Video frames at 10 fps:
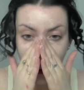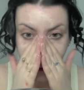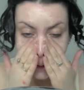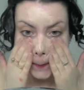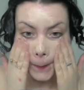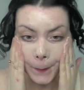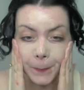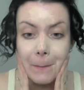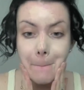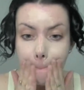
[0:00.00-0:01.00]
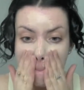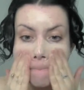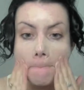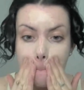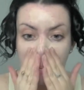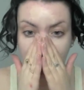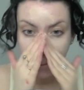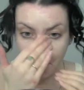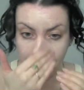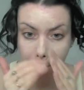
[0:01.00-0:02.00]
Blending it into
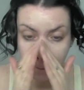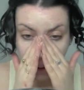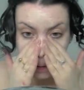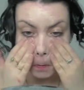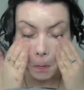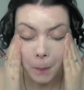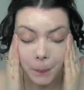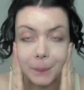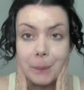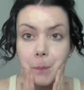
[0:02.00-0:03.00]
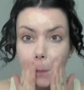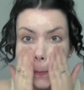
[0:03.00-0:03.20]
my skin and down my neck.